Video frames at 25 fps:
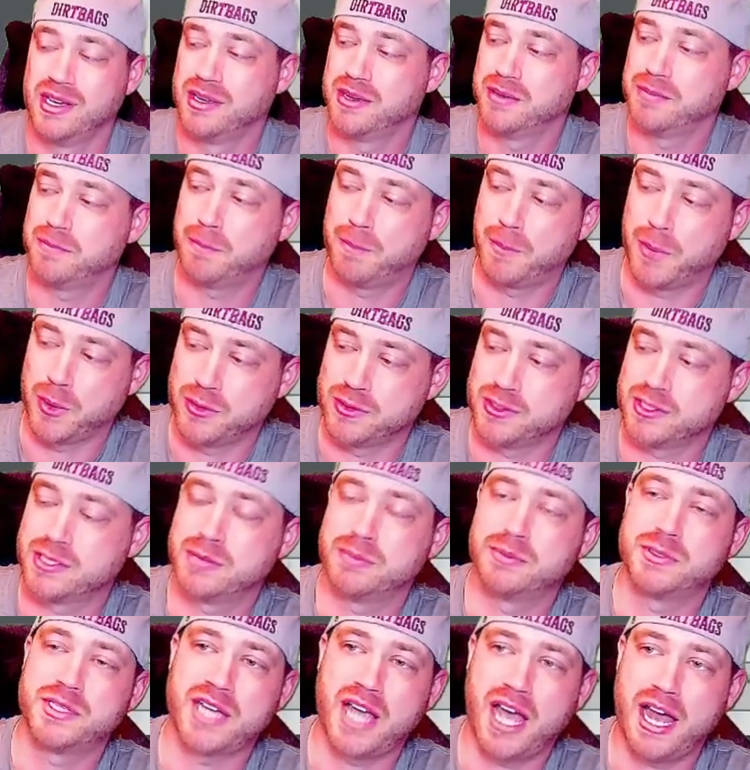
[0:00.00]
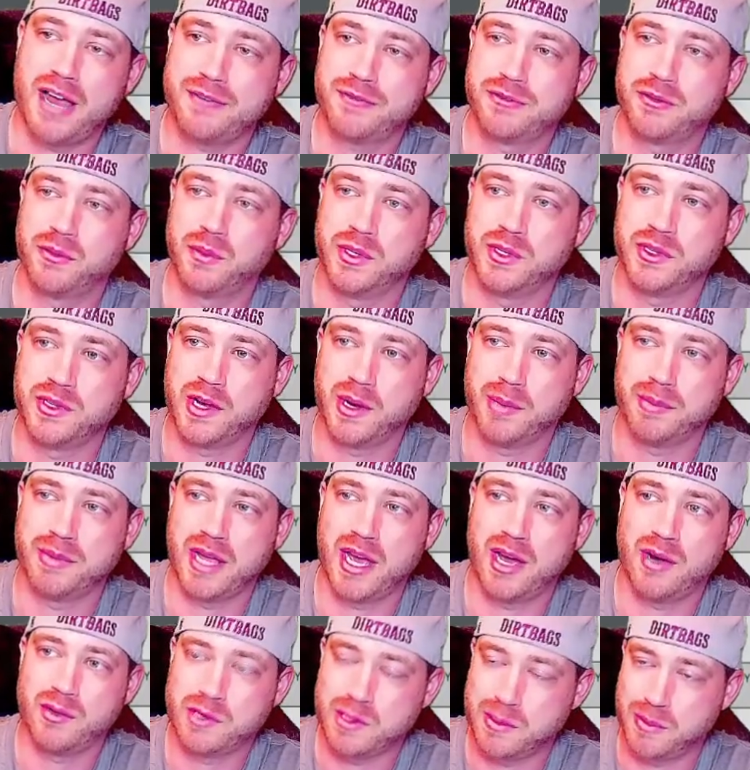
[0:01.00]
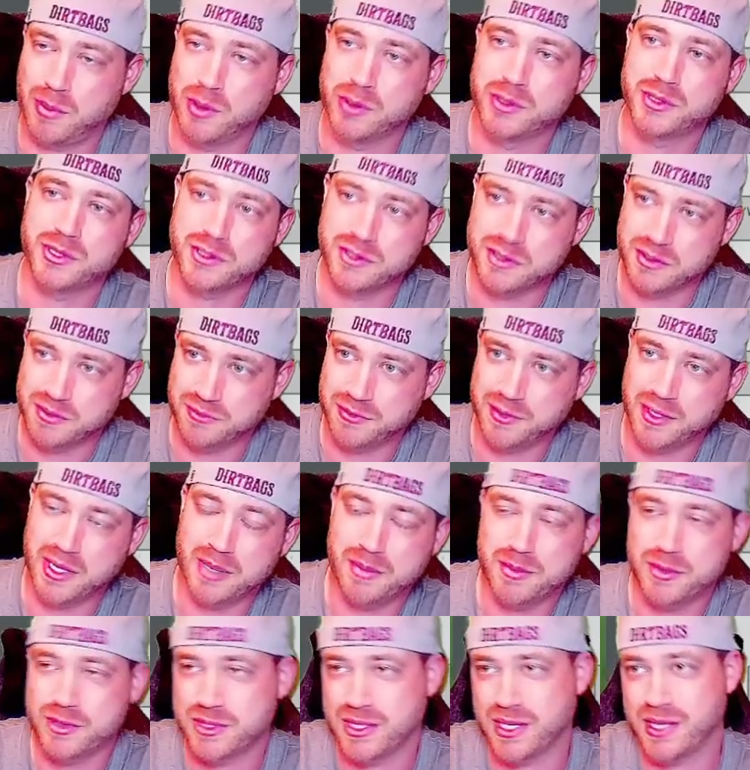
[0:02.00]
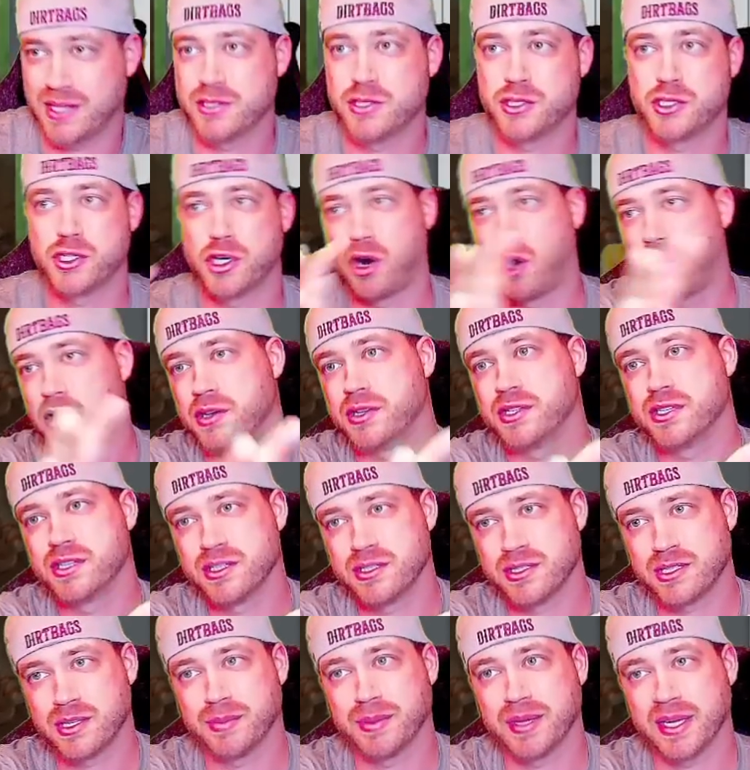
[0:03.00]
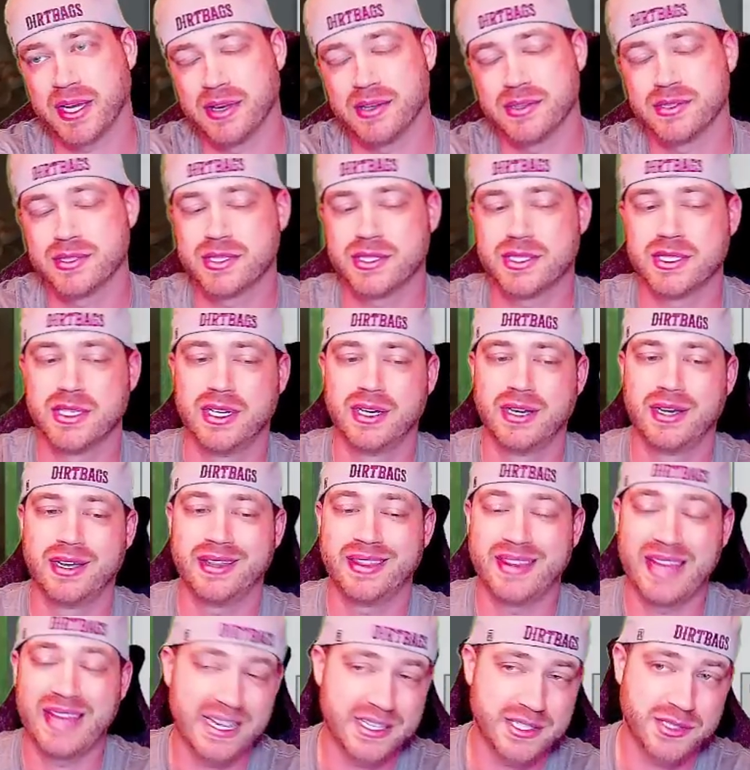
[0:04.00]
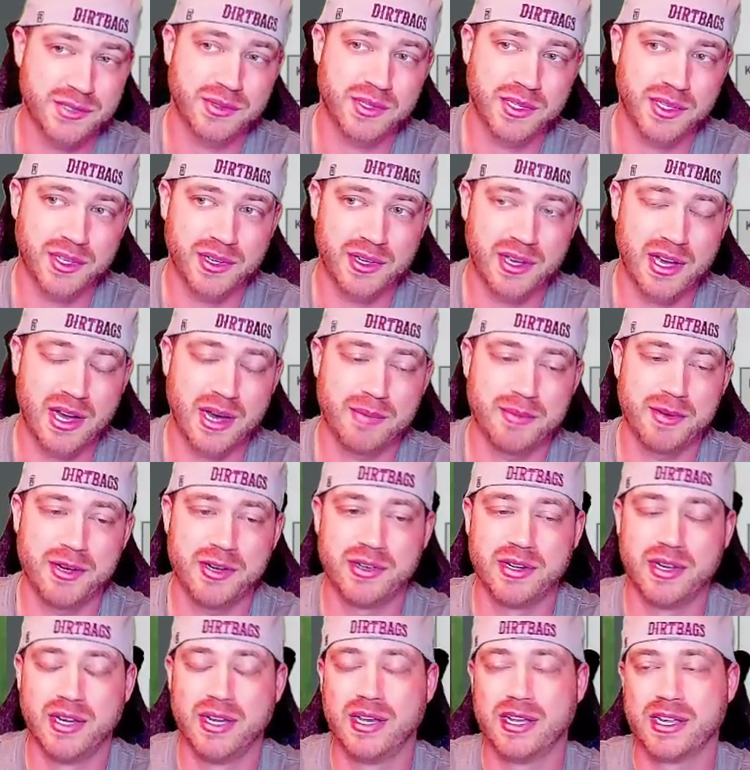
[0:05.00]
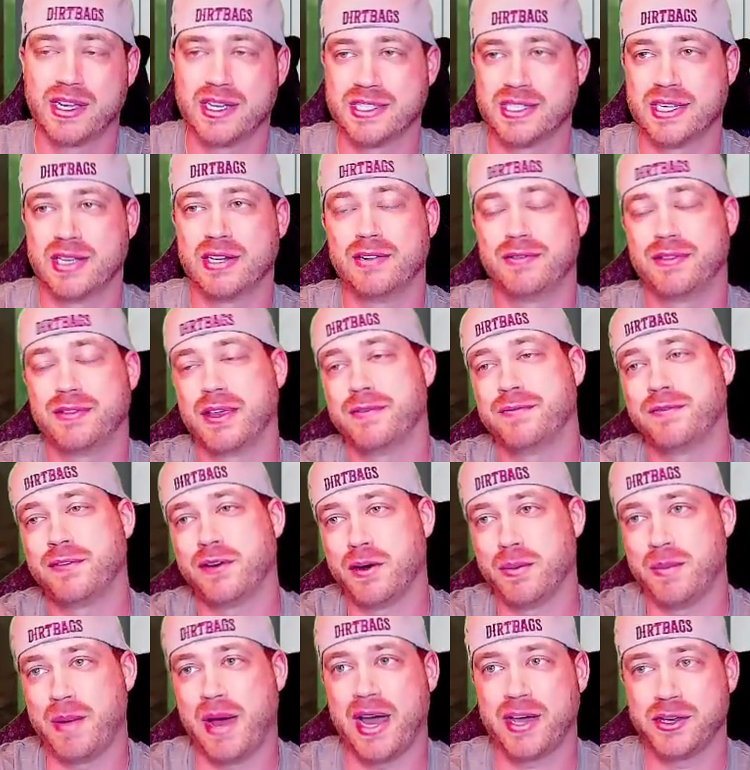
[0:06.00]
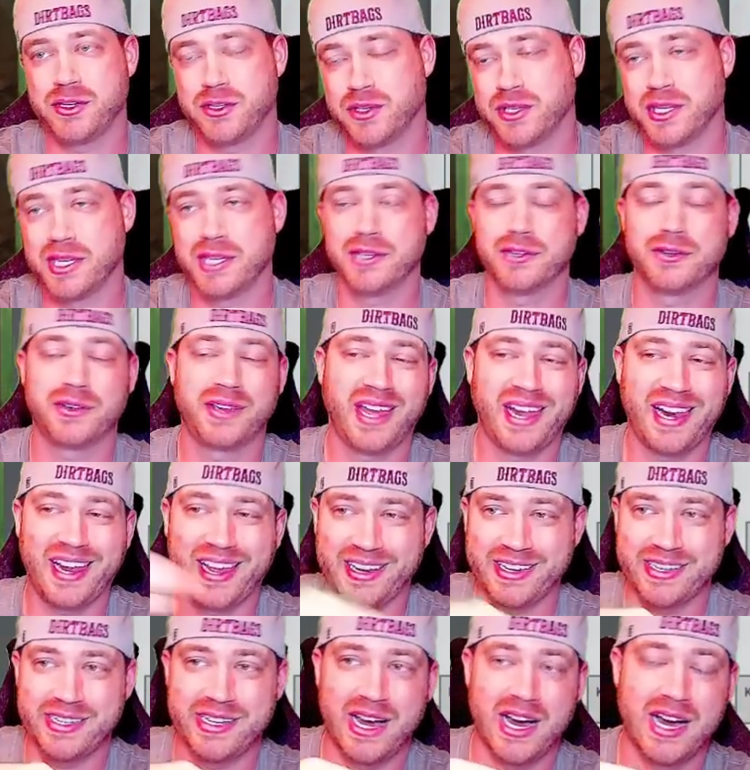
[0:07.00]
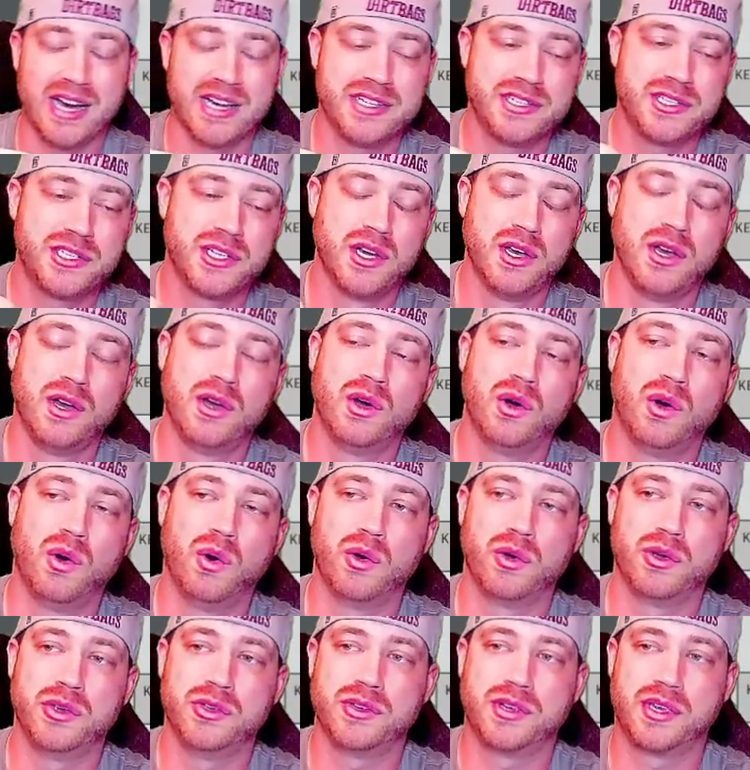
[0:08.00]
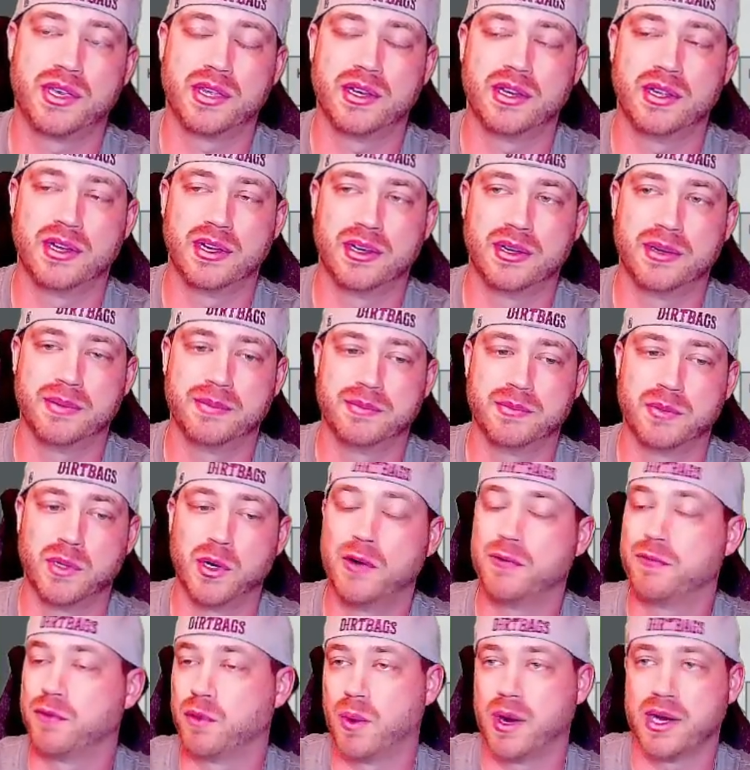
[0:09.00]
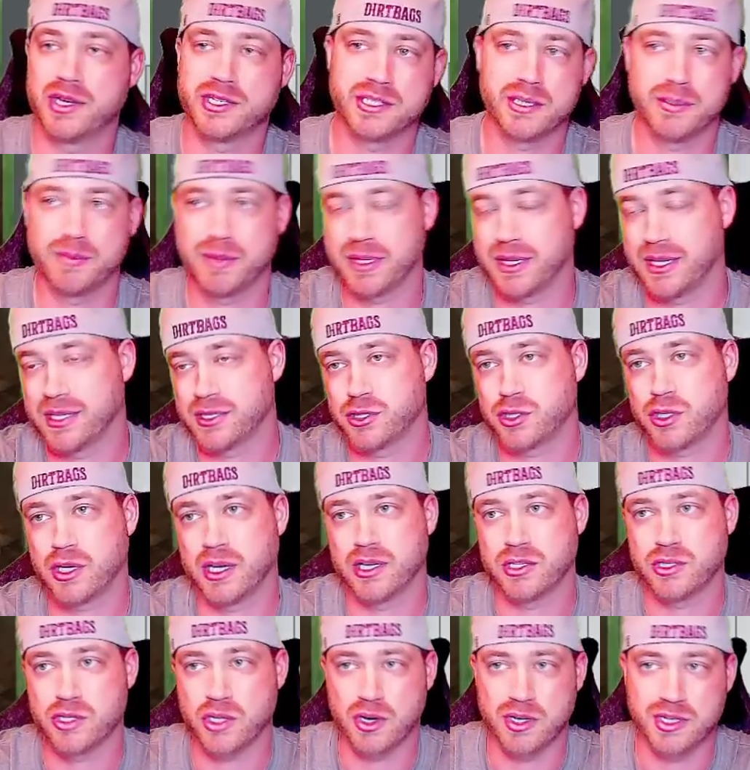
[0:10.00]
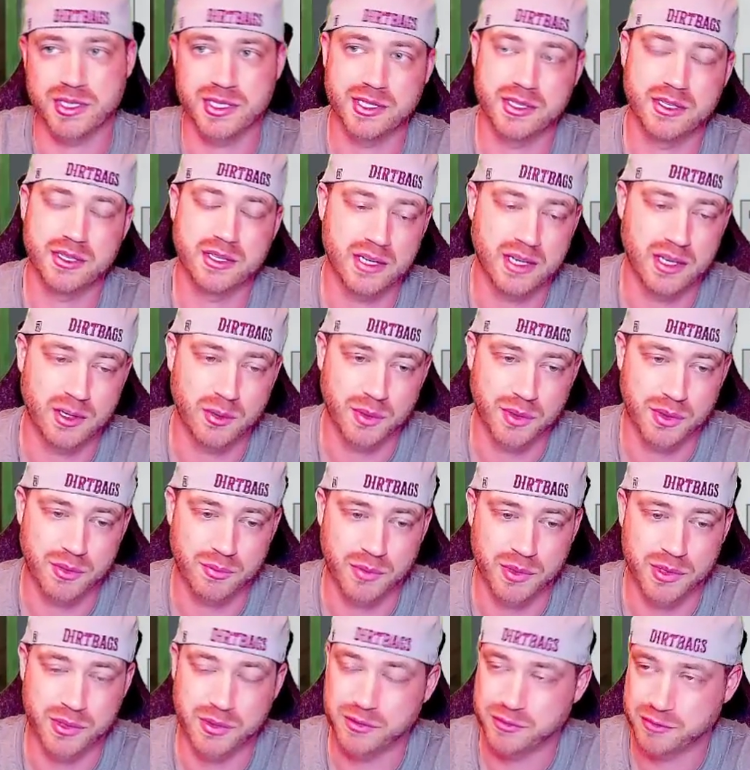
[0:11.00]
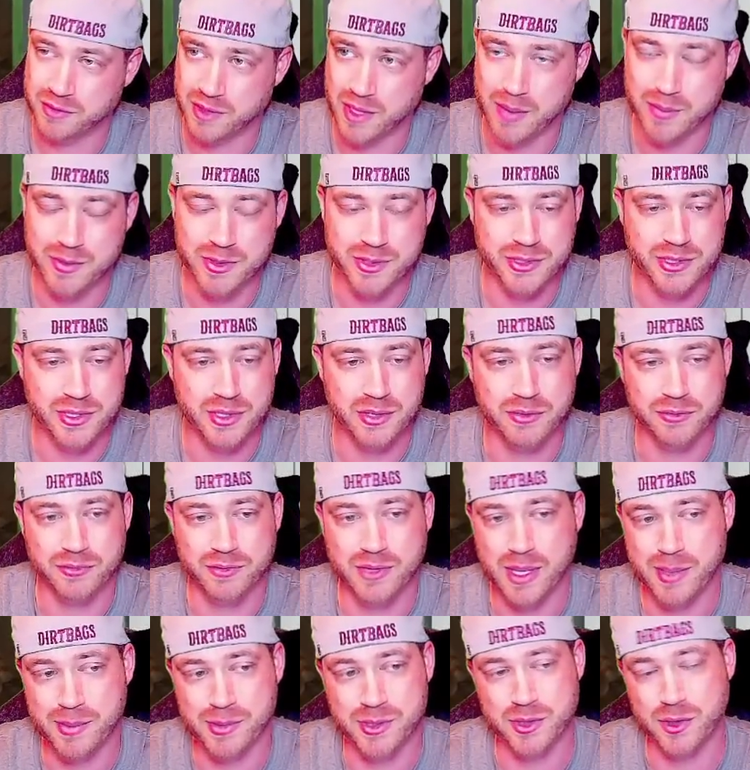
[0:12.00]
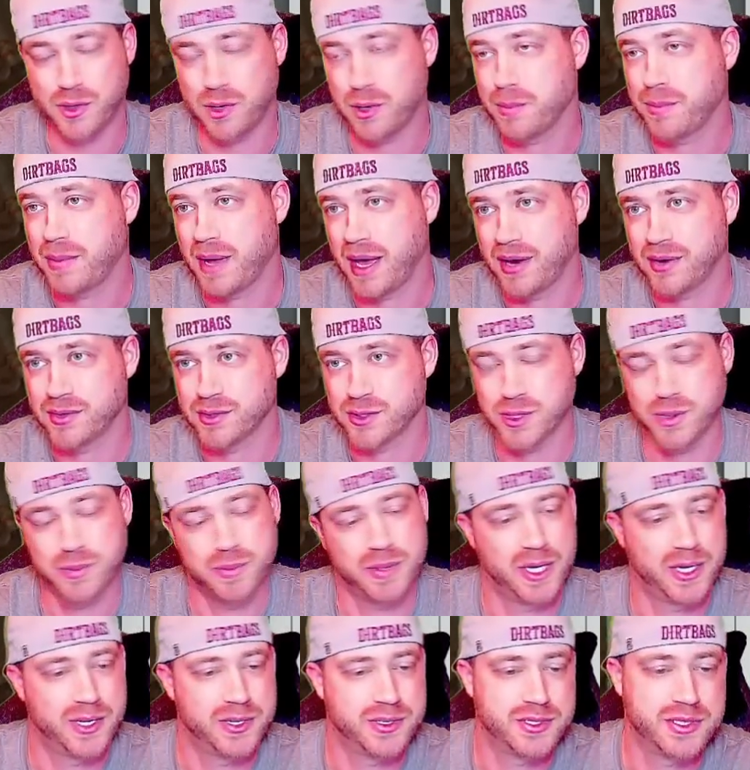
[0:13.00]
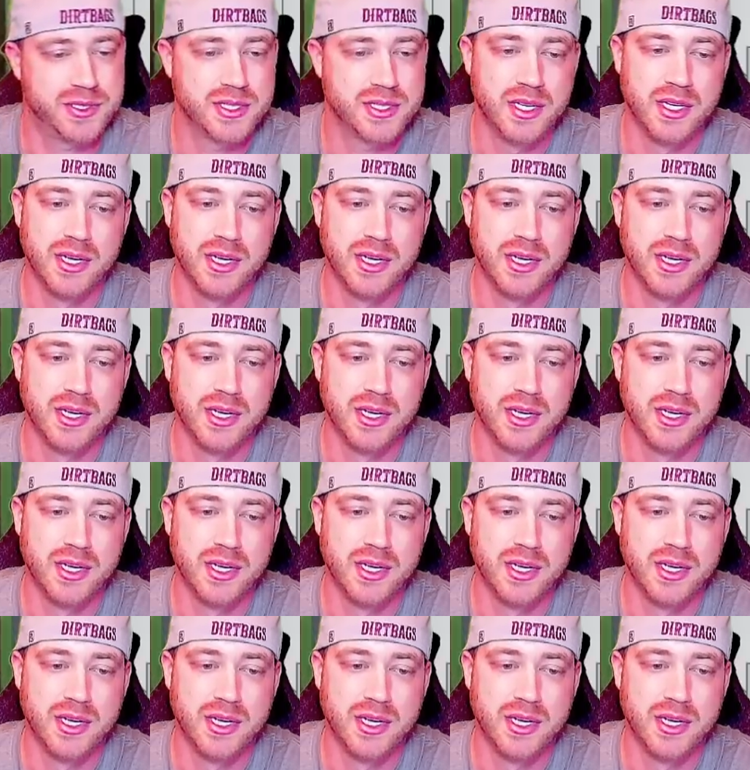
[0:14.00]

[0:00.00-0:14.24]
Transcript: burn some chaff when you come down with Bolters and Flamers and then charge something else. That's a really good combo because then if they fall back, you can either get out of dodge or you can um, overwatch something that's trying to charge in uh, with, with your Flamers. So Flamers aren't bad on Terminators.